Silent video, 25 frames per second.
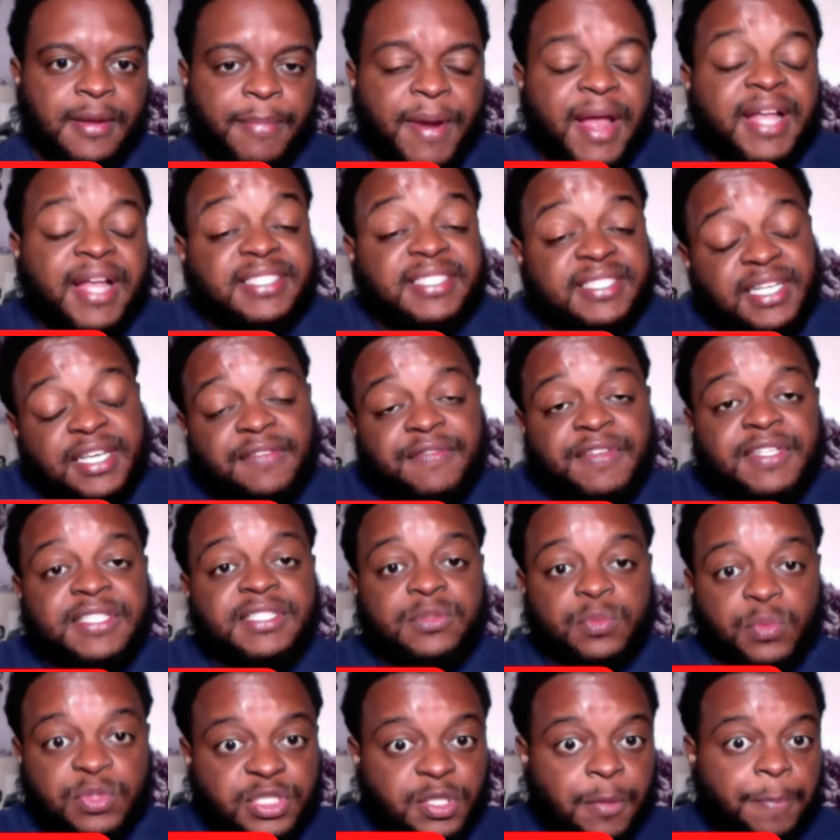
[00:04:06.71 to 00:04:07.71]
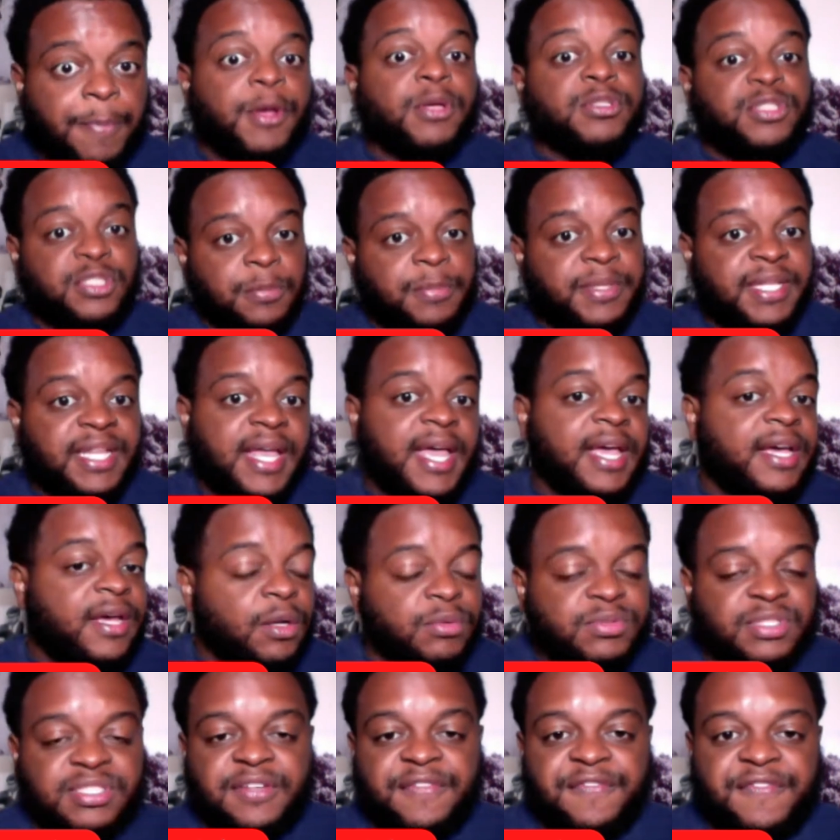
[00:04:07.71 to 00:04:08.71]
Brad Stevens was supposed to be the head
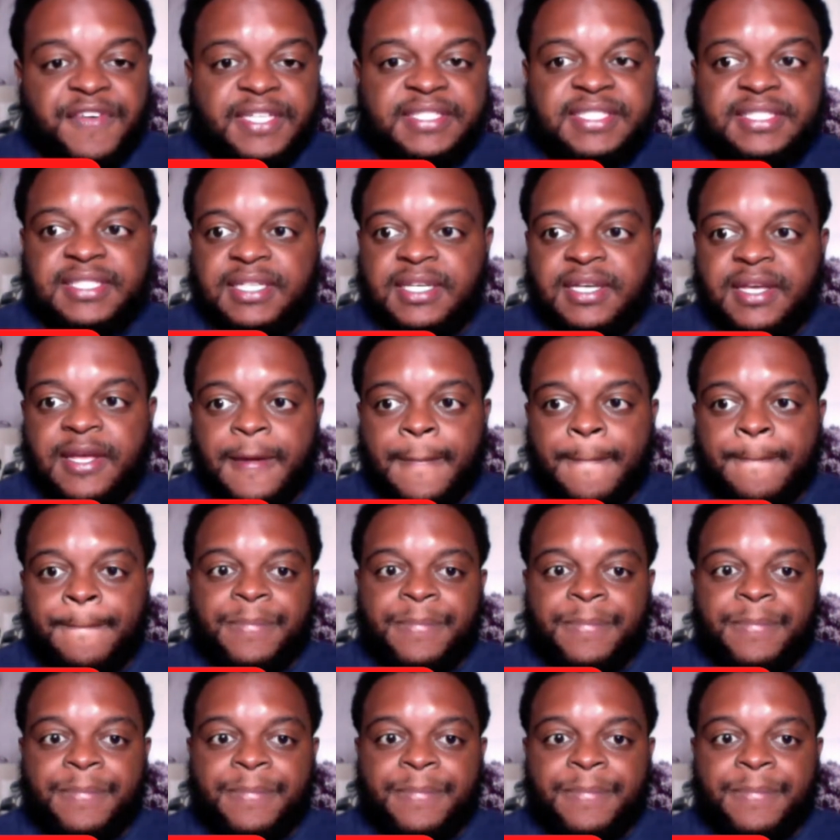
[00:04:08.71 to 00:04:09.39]
coach to fix it.